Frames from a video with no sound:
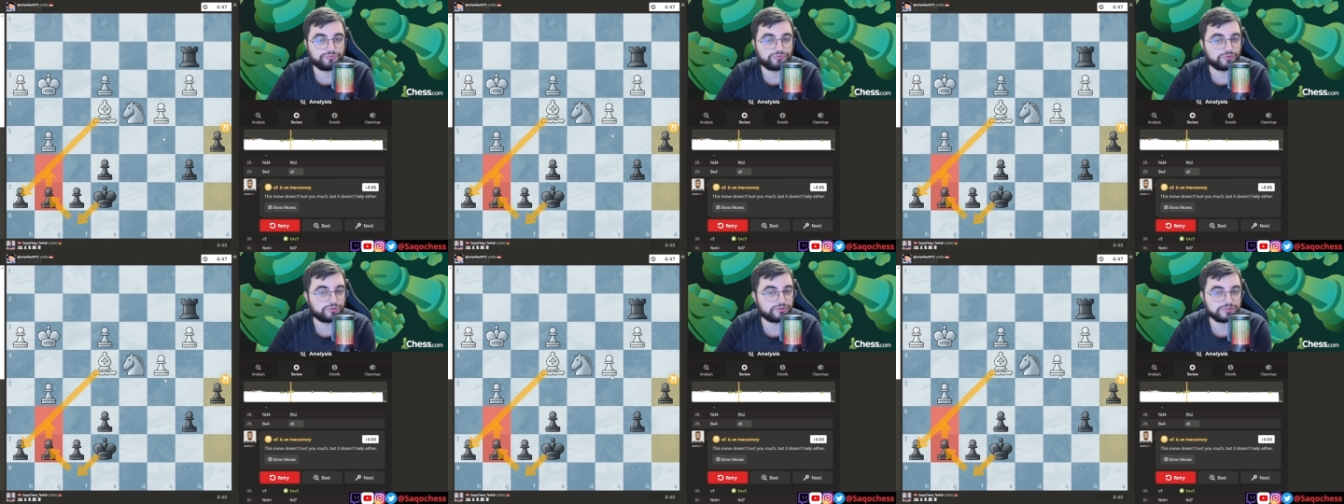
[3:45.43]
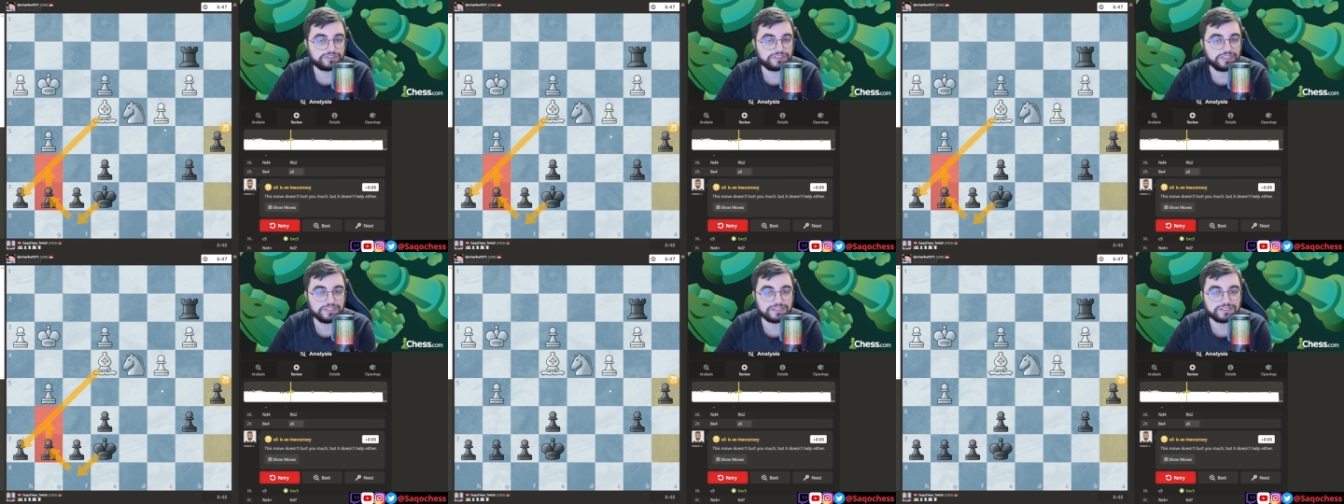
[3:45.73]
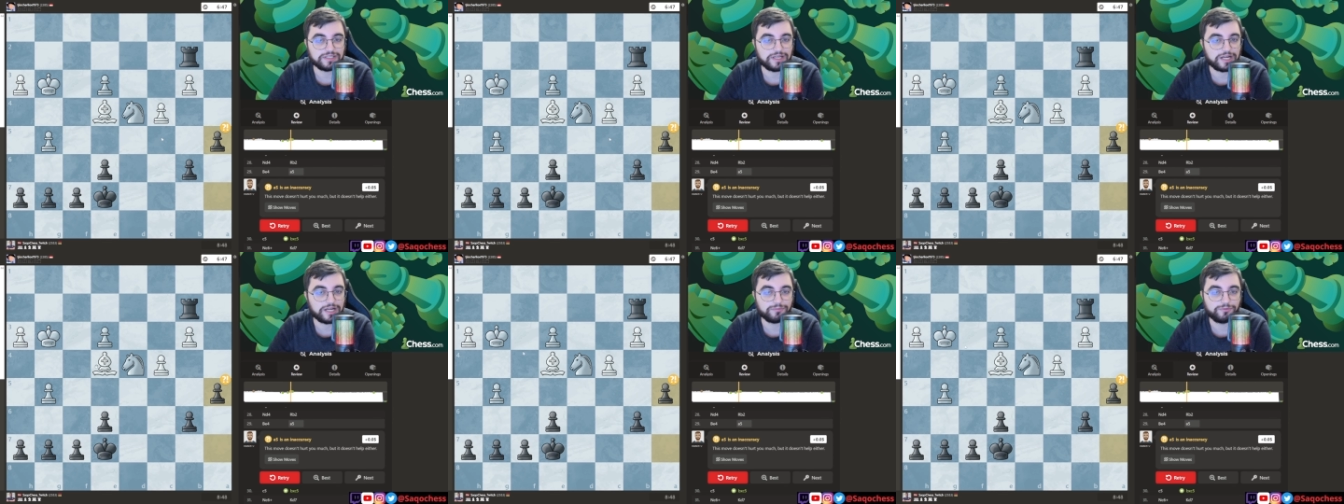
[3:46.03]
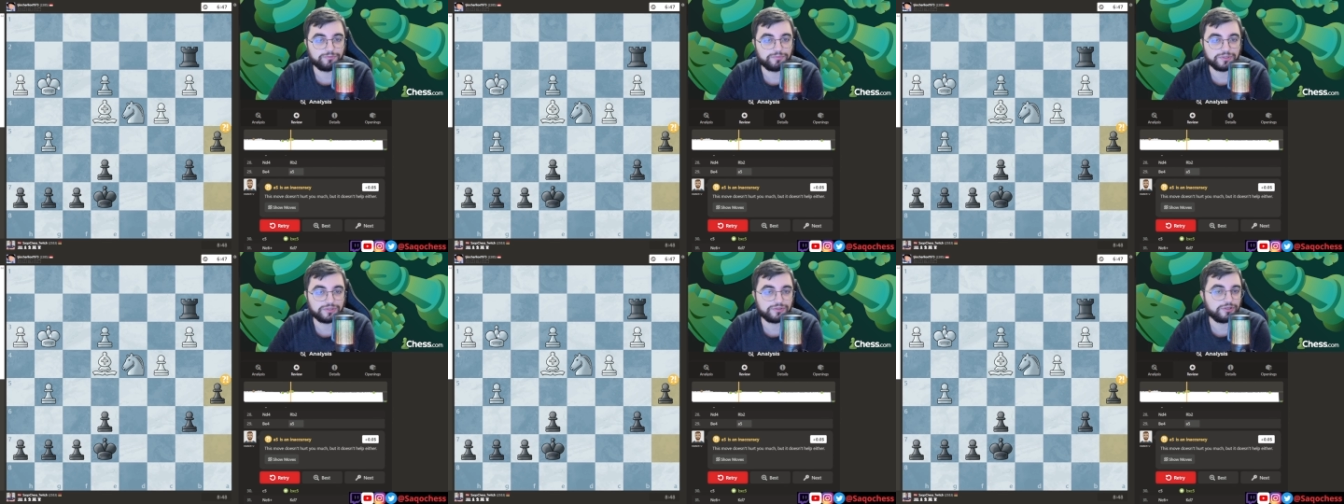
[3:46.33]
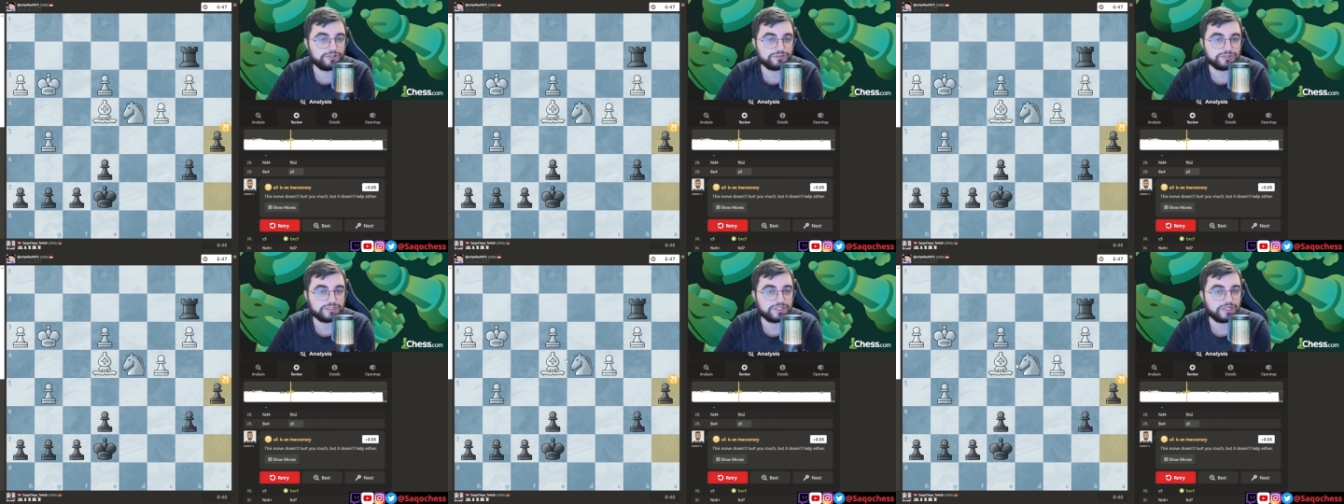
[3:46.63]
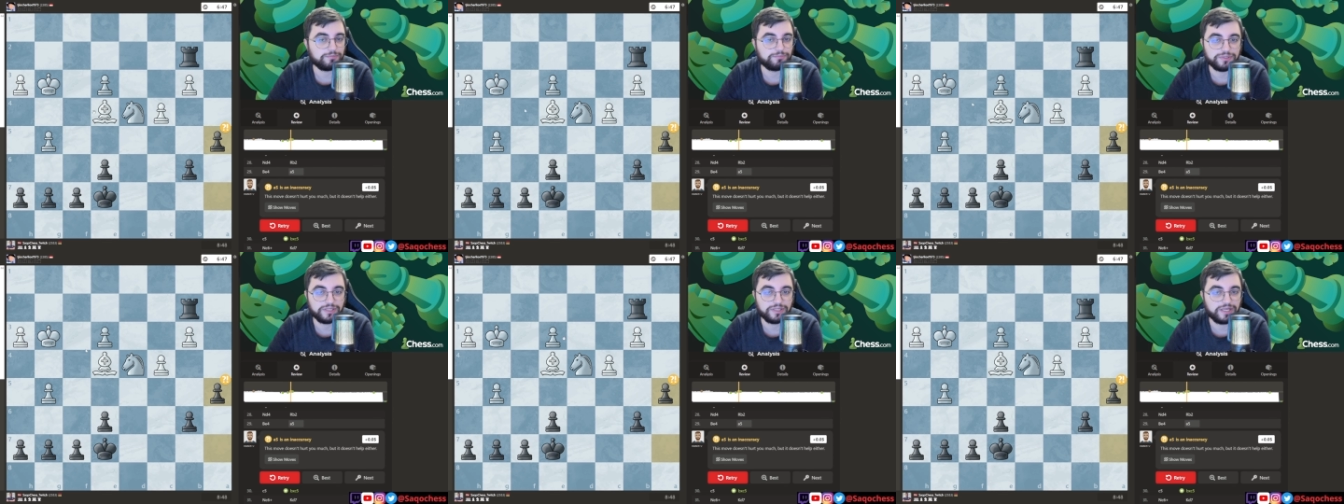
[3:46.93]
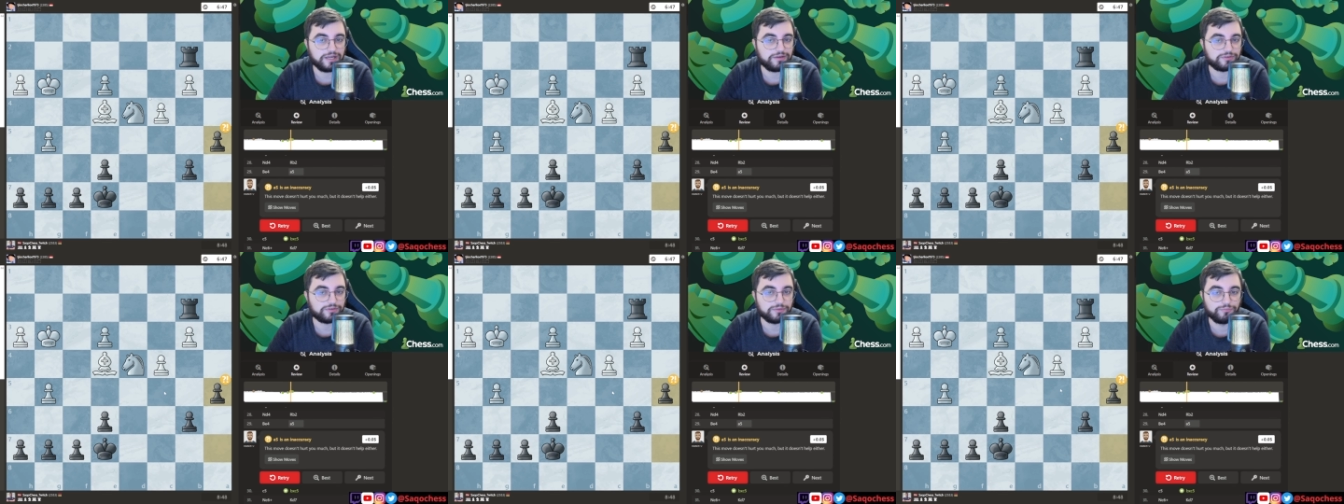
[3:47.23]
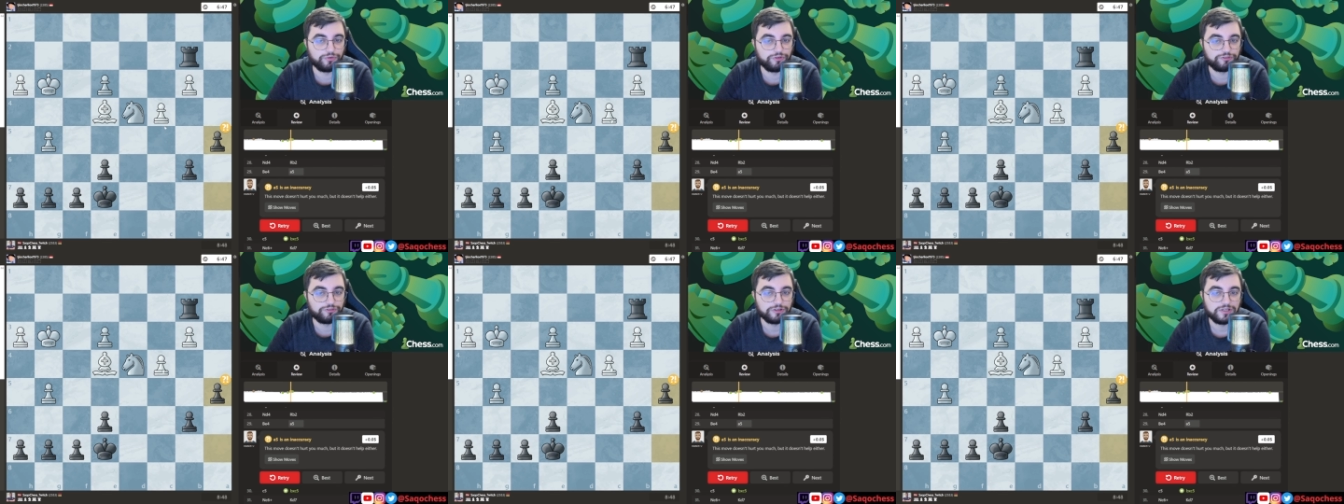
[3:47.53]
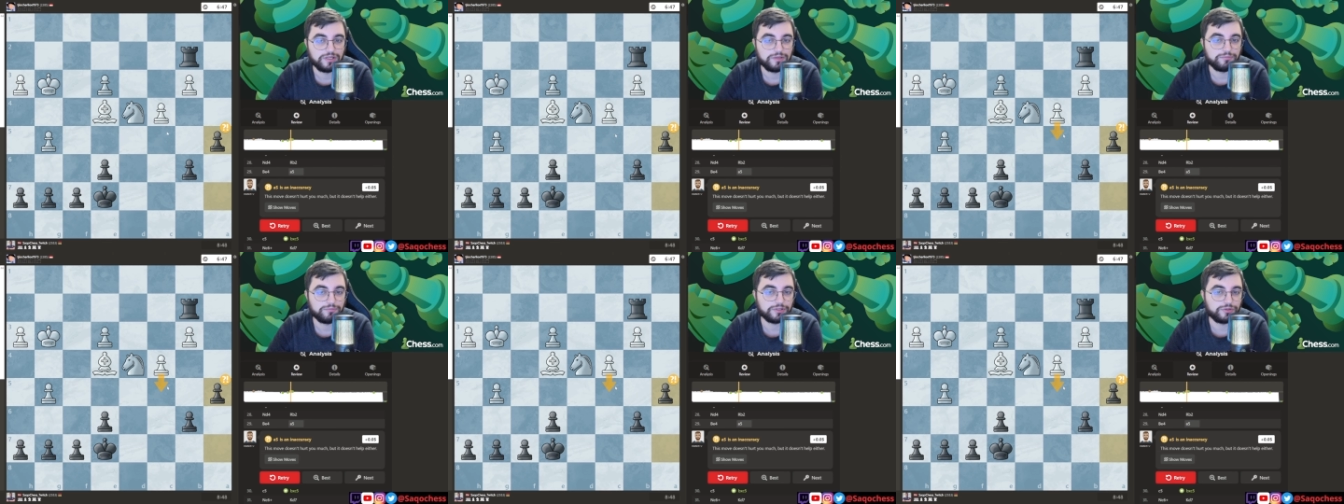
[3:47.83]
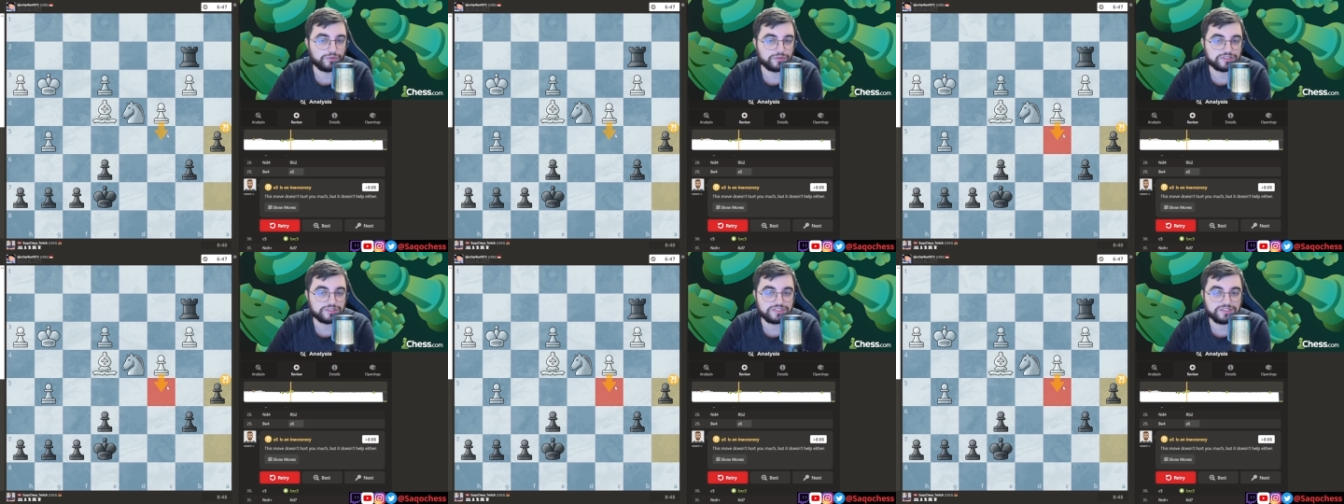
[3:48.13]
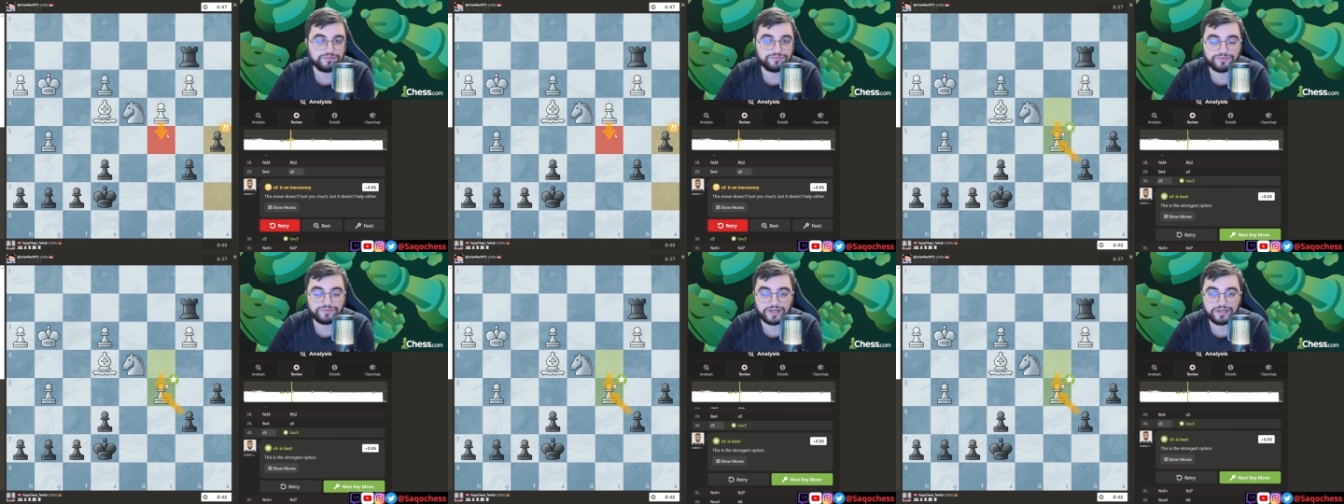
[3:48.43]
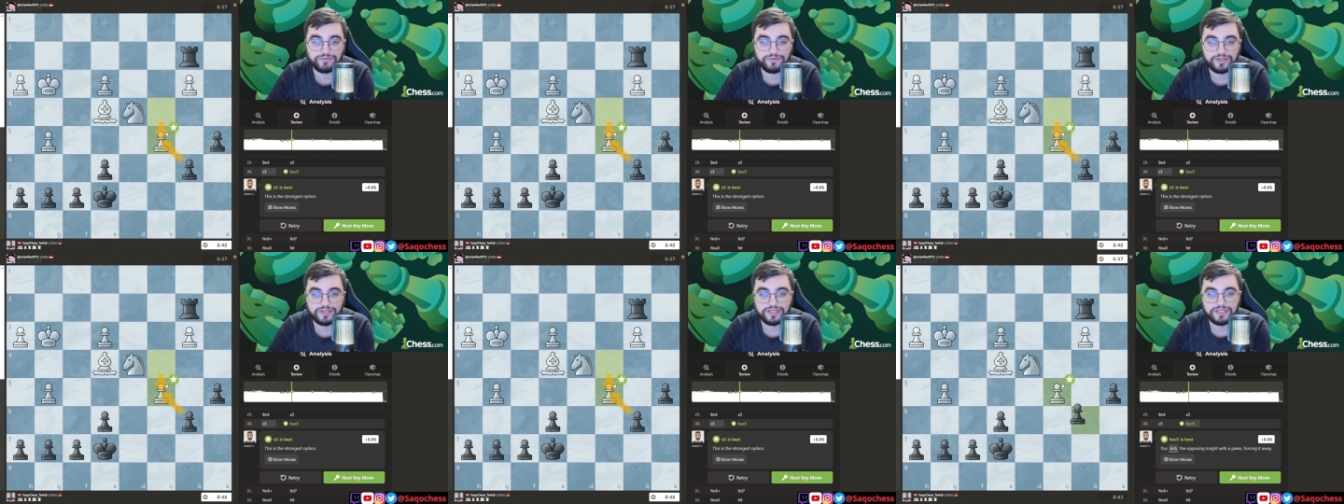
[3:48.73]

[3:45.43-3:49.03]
For c it's hard move because you can play every move, but not c5.